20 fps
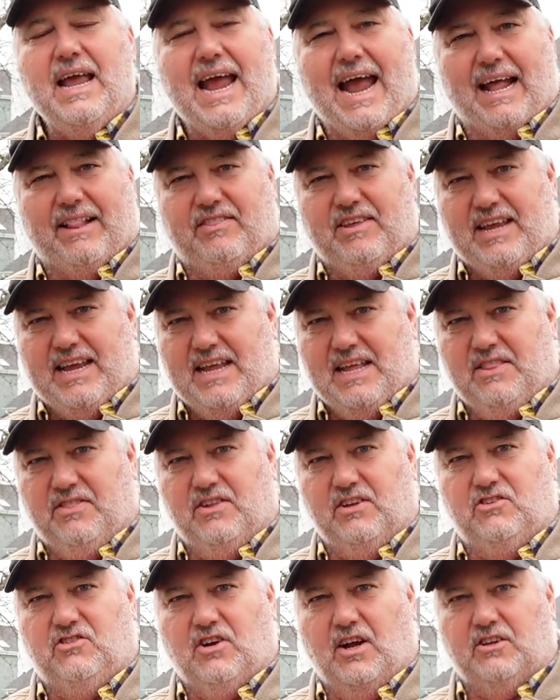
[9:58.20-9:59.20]
At the end,
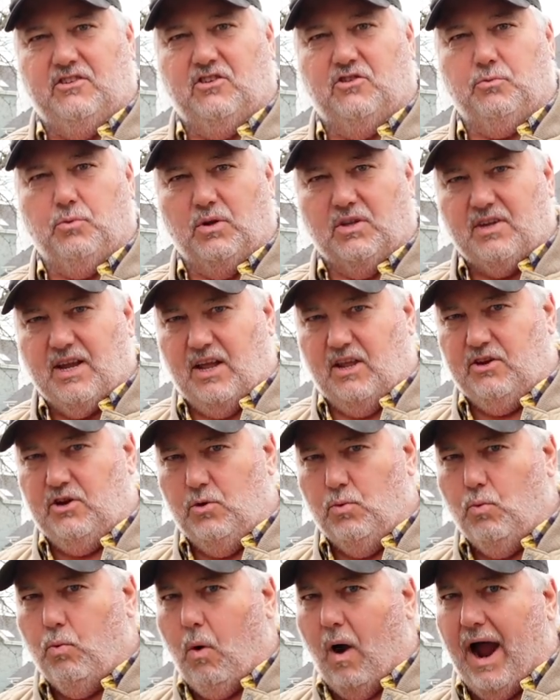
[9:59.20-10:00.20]
the judges will tell
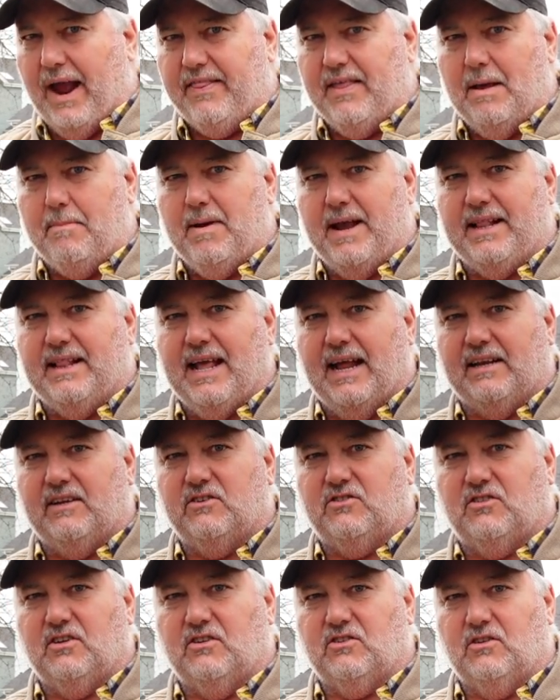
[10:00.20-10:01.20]
you why they made that
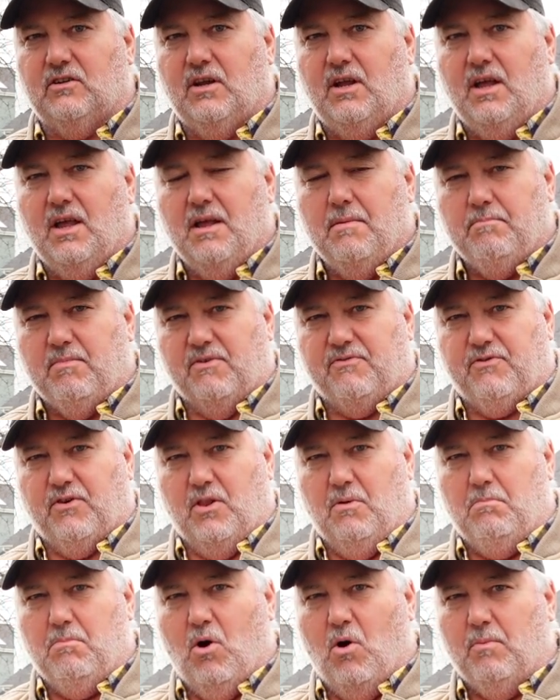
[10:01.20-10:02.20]
decision, but for
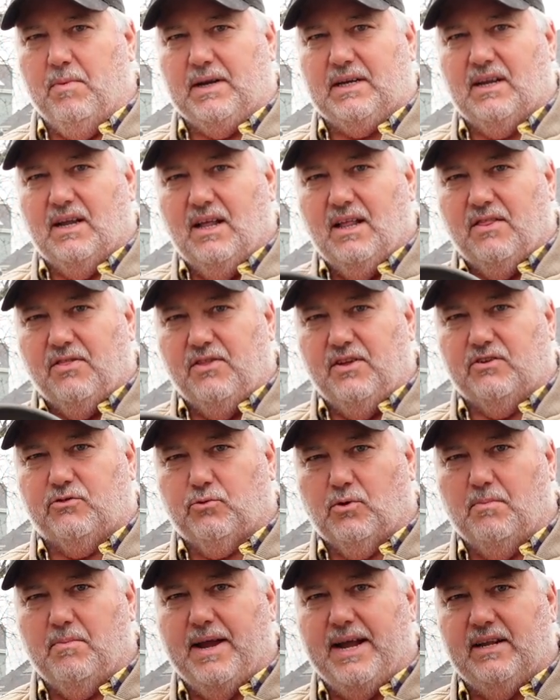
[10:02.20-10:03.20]
the moment,
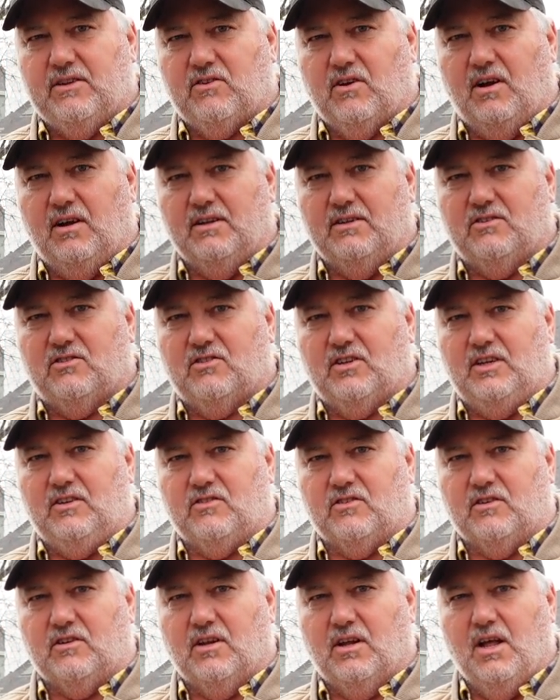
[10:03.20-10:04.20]
this remains
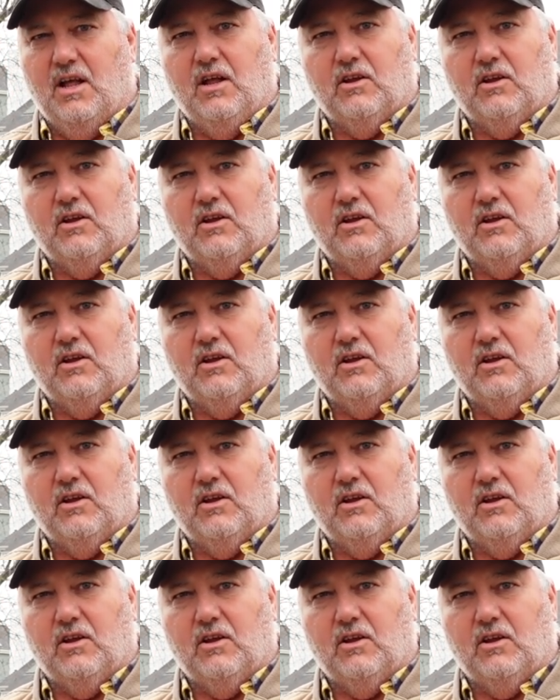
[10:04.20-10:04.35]
unseasoned.